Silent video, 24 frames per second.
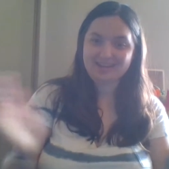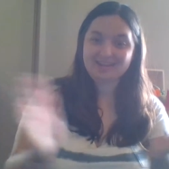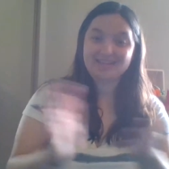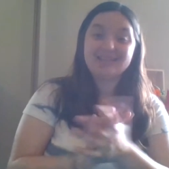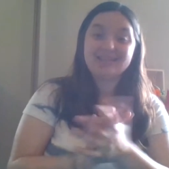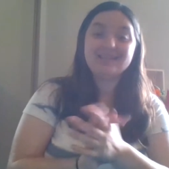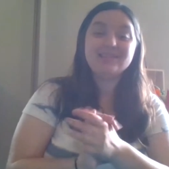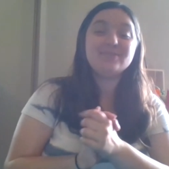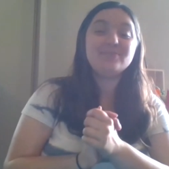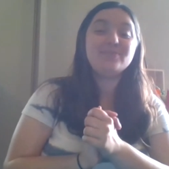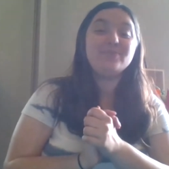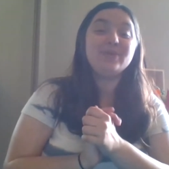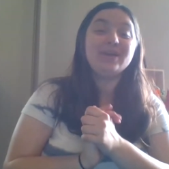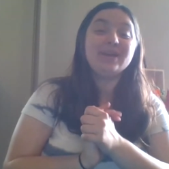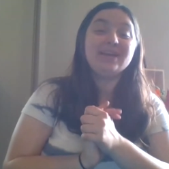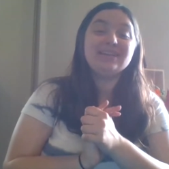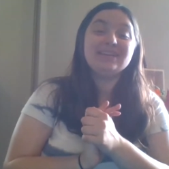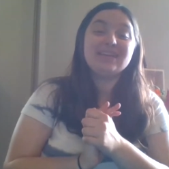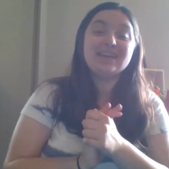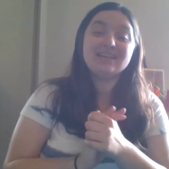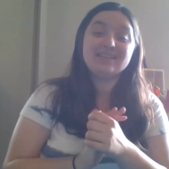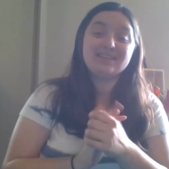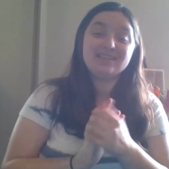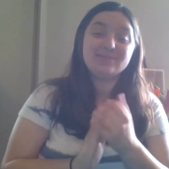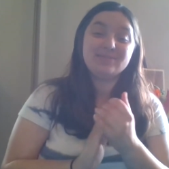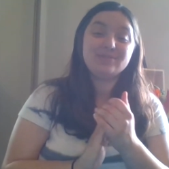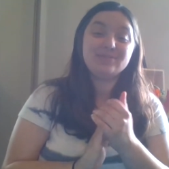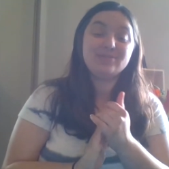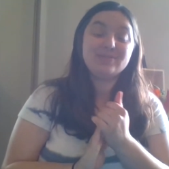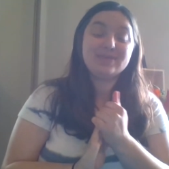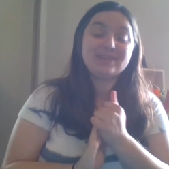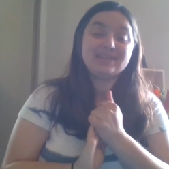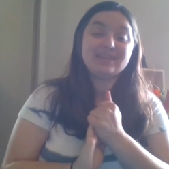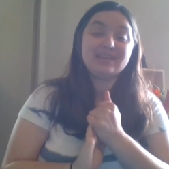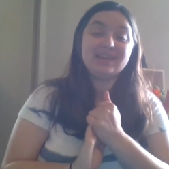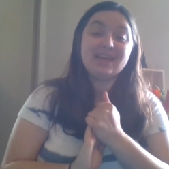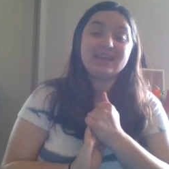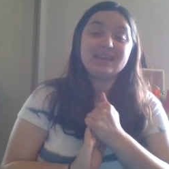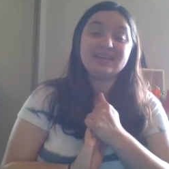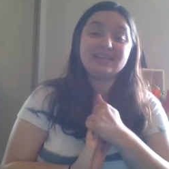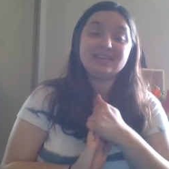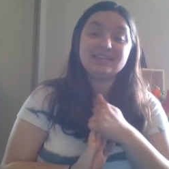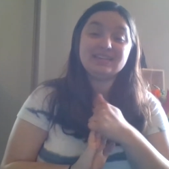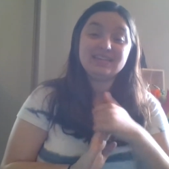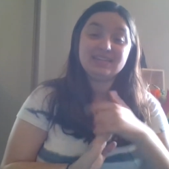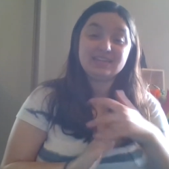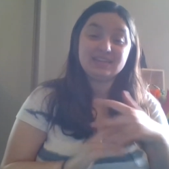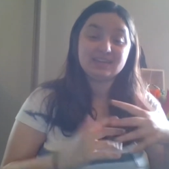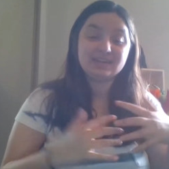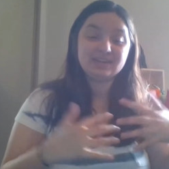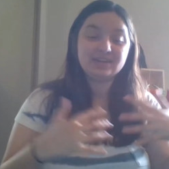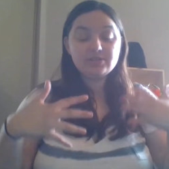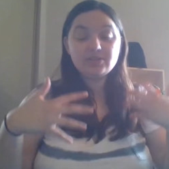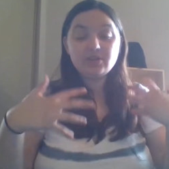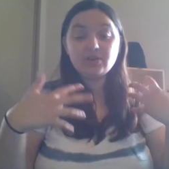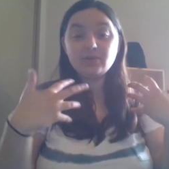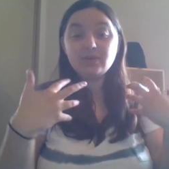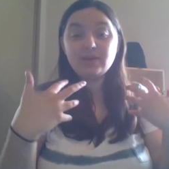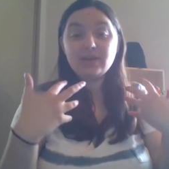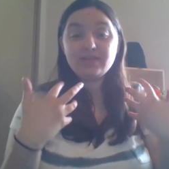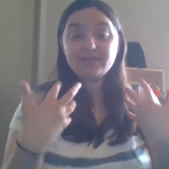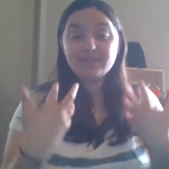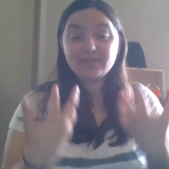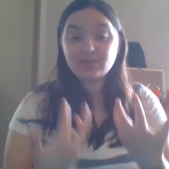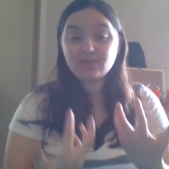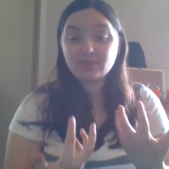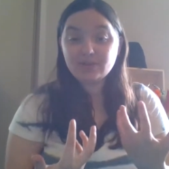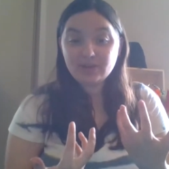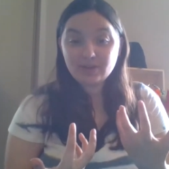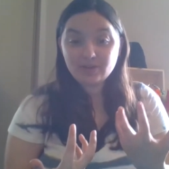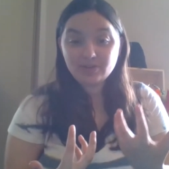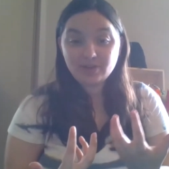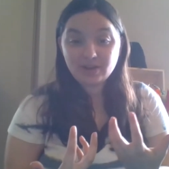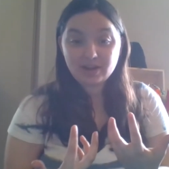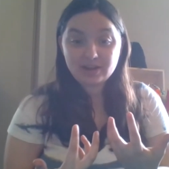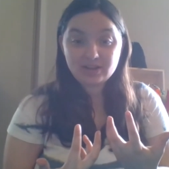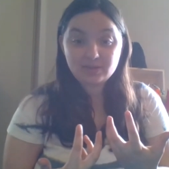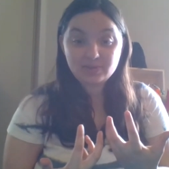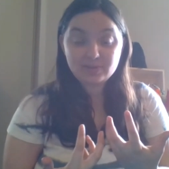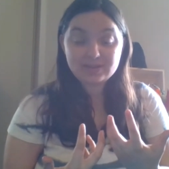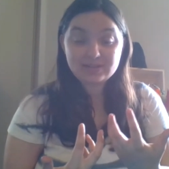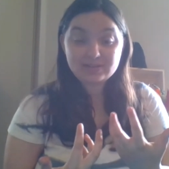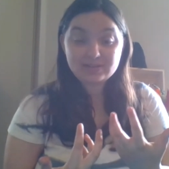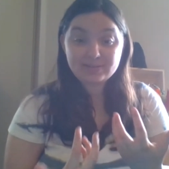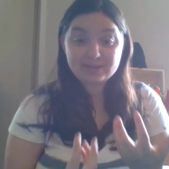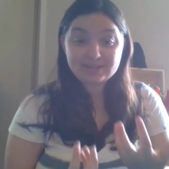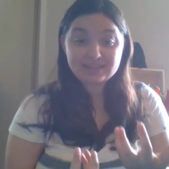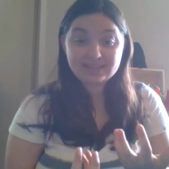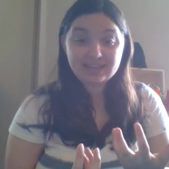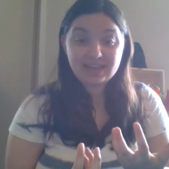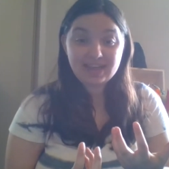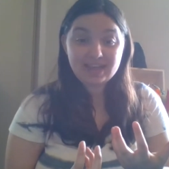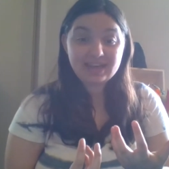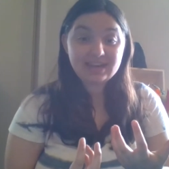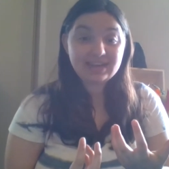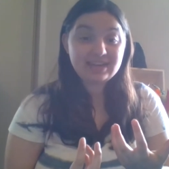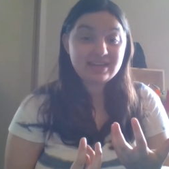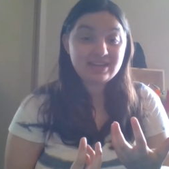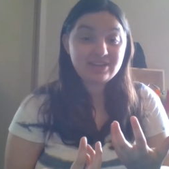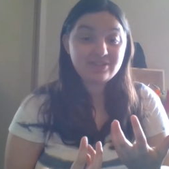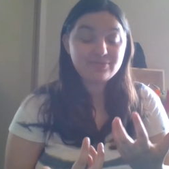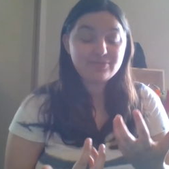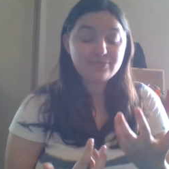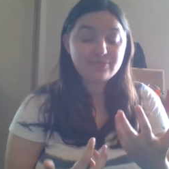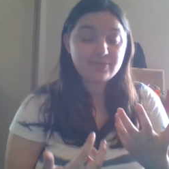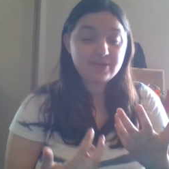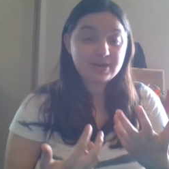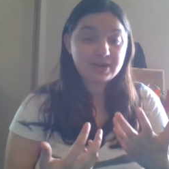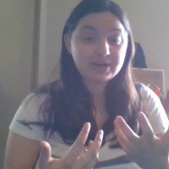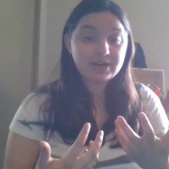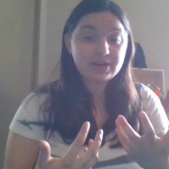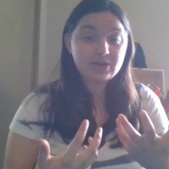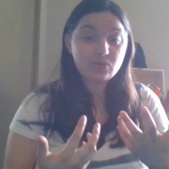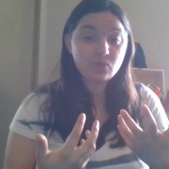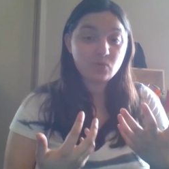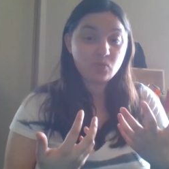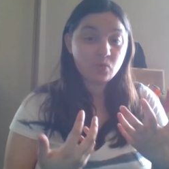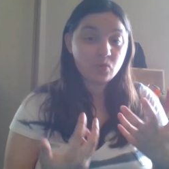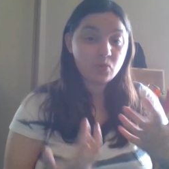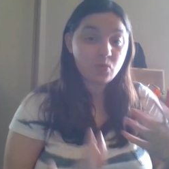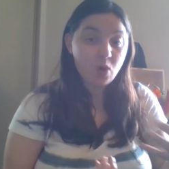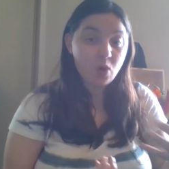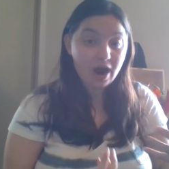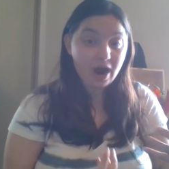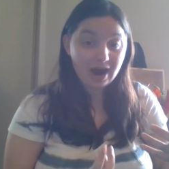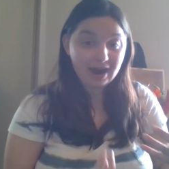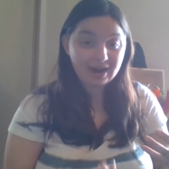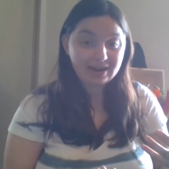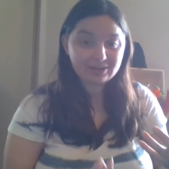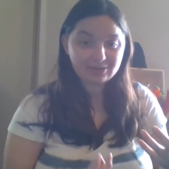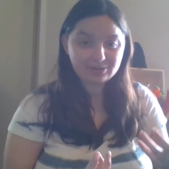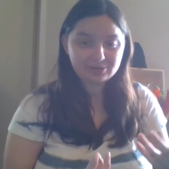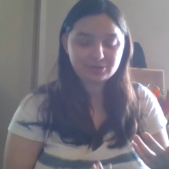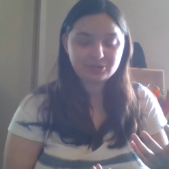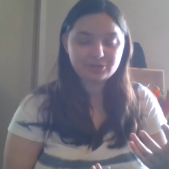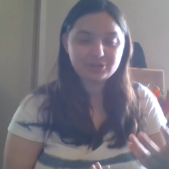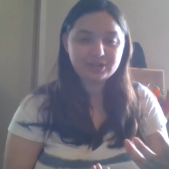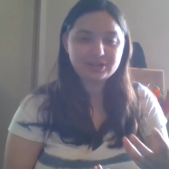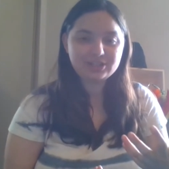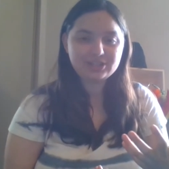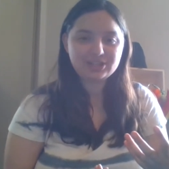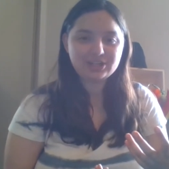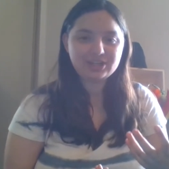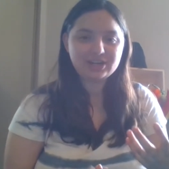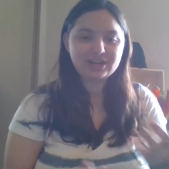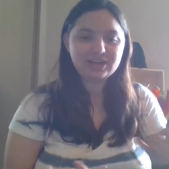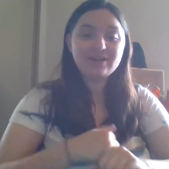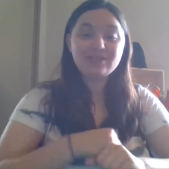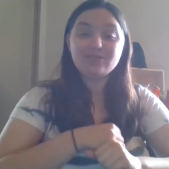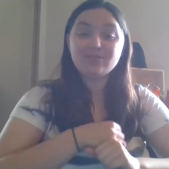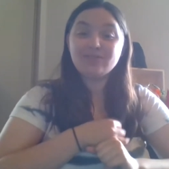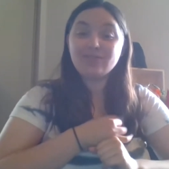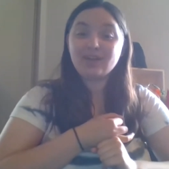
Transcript: it. He's a big domesticated deer. So even though Keelthine has been domesticated, he's a very wild creature. He has a